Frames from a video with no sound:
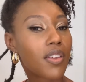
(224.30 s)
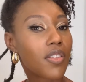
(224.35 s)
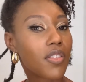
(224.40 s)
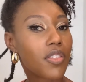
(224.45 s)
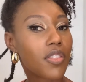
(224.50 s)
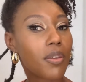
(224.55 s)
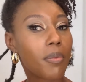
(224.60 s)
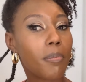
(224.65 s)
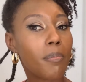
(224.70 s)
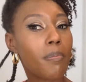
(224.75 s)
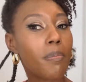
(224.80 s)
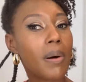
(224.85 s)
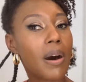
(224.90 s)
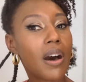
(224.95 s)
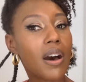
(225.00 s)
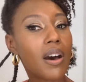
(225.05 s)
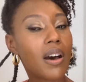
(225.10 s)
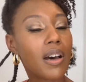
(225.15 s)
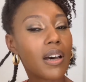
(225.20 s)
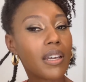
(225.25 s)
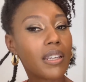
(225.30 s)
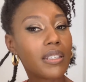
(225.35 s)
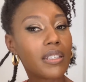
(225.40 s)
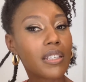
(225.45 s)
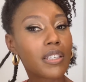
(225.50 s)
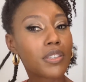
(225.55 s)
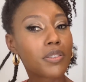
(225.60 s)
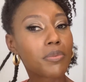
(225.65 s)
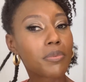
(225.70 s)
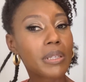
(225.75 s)
the bond
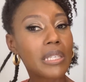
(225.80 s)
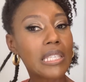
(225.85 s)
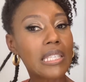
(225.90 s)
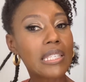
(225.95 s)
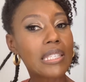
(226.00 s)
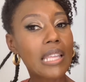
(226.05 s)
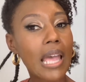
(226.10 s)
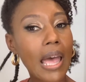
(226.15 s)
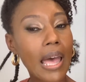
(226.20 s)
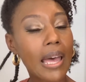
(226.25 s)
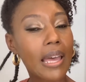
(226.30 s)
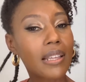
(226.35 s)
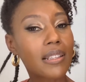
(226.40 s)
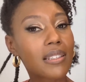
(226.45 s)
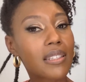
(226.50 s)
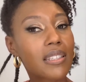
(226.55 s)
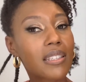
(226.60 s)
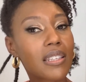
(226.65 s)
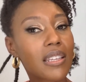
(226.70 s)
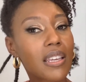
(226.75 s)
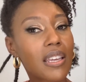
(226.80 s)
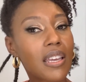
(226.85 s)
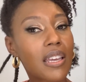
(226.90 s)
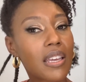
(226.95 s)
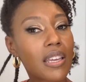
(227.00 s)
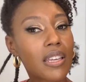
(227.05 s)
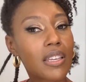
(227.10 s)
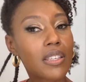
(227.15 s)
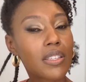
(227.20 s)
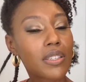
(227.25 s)
is reset.
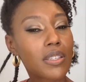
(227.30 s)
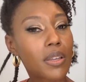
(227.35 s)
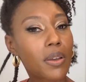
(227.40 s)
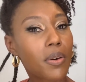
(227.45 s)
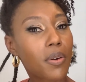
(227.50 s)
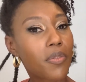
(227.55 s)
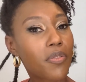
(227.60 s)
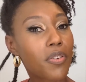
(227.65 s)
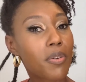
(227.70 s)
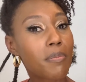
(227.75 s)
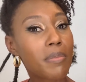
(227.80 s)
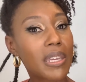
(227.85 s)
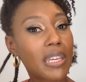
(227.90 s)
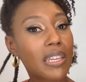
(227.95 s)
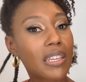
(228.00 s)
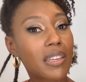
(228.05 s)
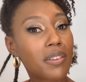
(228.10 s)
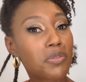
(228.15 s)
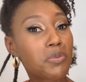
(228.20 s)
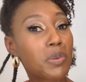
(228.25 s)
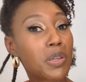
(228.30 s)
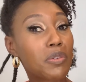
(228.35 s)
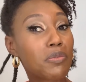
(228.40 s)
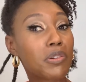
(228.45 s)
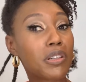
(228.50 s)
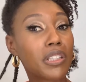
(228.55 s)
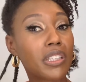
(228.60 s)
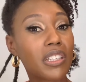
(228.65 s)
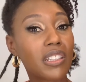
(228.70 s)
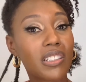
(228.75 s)
So for me, it gives me
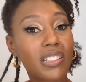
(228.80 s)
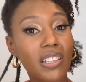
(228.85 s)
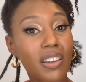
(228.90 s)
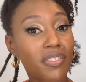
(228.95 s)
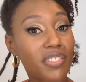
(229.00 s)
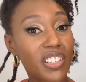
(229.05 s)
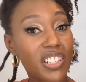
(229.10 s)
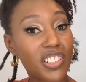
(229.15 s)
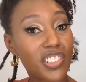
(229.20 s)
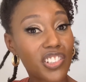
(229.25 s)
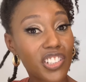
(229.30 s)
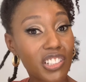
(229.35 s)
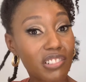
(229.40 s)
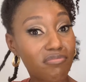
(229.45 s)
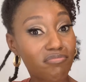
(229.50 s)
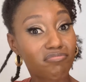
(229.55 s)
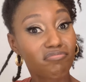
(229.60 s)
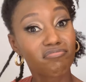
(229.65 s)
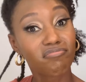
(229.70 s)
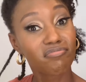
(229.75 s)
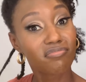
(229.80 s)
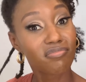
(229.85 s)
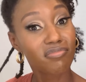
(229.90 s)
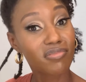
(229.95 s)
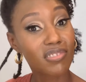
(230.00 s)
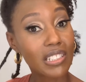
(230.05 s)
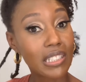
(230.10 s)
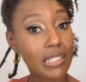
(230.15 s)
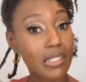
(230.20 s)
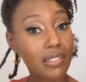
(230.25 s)
really good definition,
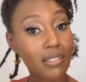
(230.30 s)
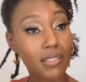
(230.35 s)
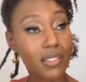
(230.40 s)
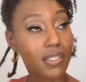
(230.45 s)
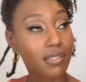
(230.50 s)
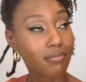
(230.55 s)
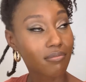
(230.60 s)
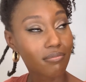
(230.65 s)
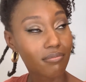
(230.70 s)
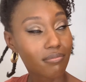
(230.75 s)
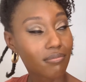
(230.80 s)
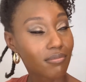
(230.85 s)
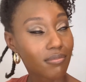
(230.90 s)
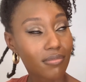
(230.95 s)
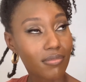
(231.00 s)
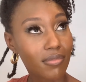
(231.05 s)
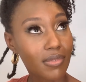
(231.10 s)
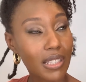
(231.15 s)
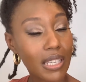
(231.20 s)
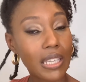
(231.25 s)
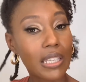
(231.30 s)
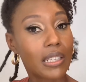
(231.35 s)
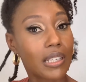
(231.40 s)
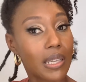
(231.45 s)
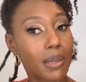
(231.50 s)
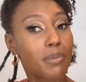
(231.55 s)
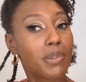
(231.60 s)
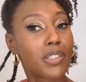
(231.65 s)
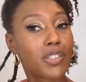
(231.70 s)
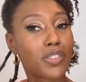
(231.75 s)
just in
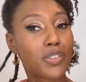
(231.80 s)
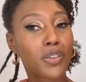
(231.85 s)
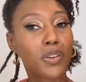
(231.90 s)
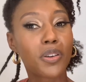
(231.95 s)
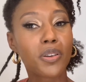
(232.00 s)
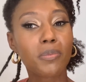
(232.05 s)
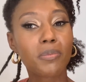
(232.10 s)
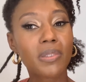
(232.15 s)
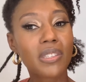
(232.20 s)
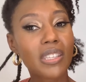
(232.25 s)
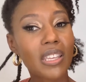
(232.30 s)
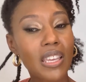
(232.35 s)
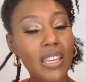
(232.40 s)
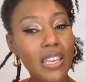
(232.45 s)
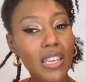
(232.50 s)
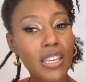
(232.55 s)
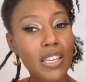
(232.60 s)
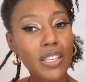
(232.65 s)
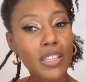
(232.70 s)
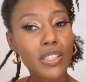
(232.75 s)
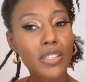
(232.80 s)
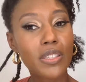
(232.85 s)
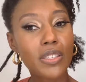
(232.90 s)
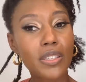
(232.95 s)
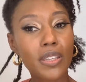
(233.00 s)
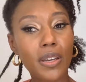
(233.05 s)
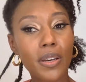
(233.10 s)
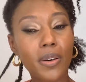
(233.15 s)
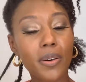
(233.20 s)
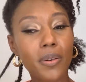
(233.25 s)
layman's terms.
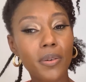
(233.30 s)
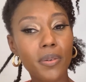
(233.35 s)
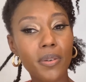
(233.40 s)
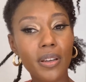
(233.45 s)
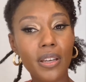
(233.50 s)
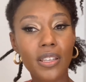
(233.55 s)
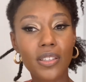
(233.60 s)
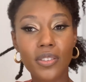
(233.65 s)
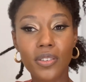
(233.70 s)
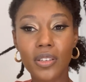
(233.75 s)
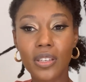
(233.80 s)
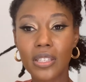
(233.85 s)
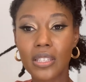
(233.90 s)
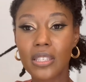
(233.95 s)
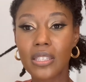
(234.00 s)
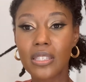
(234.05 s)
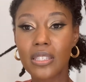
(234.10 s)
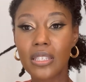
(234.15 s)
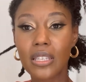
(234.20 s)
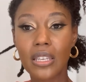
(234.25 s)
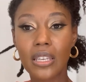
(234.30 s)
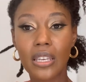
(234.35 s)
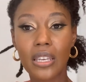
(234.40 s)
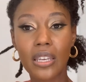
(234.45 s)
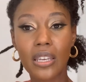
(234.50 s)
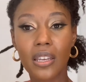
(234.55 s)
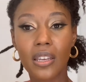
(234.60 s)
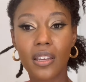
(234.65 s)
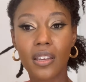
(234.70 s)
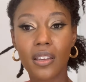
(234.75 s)
So as you can
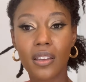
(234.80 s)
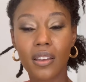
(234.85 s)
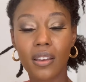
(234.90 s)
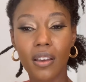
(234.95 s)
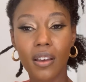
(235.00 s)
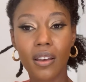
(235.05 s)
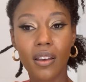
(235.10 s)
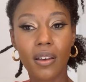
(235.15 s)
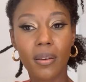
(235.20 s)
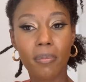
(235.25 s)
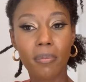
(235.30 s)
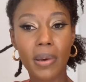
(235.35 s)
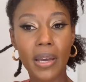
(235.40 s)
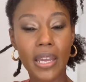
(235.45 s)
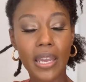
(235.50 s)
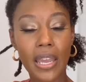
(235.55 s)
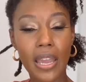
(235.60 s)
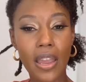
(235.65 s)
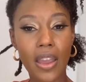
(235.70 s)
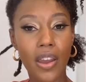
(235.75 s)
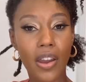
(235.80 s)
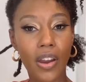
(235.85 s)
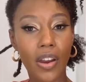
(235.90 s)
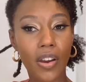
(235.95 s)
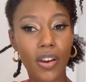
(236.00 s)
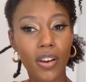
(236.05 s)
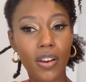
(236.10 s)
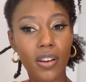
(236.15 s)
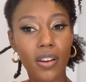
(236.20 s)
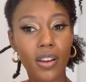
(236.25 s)
see, my
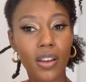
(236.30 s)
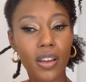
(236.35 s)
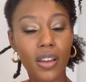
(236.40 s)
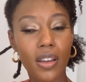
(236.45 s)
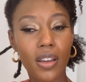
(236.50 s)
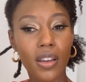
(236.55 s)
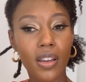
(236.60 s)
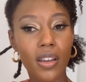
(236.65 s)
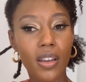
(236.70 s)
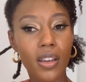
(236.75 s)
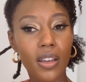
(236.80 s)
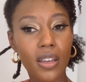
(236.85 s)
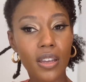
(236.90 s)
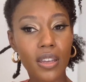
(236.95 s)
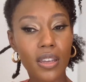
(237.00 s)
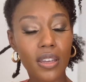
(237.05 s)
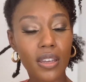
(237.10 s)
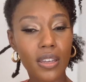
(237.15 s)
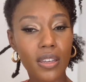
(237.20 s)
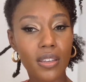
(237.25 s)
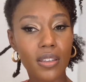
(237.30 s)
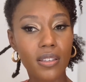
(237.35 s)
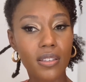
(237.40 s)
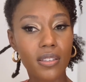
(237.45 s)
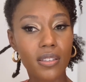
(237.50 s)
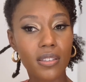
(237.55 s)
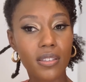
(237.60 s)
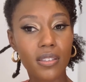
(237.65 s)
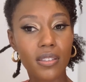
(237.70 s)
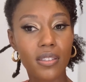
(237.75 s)
hair
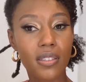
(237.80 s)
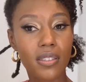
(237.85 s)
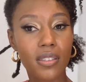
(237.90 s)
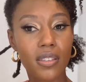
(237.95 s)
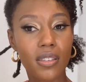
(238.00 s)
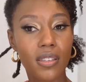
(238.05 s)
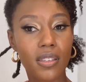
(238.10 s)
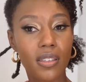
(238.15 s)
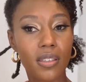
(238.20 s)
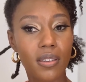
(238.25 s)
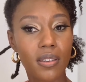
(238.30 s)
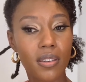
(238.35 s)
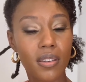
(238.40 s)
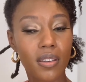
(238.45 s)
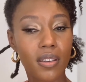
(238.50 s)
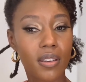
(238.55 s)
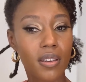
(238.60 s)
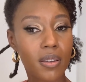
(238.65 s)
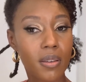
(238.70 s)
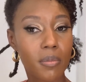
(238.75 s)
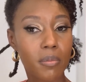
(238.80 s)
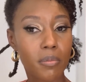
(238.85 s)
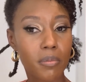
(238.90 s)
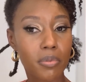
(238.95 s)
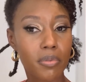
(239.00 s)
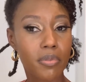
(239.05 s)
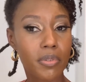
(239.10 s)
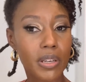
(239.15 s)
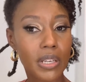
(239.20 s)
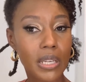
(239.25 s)
is
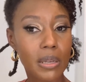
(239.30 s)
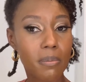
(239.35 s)
pretty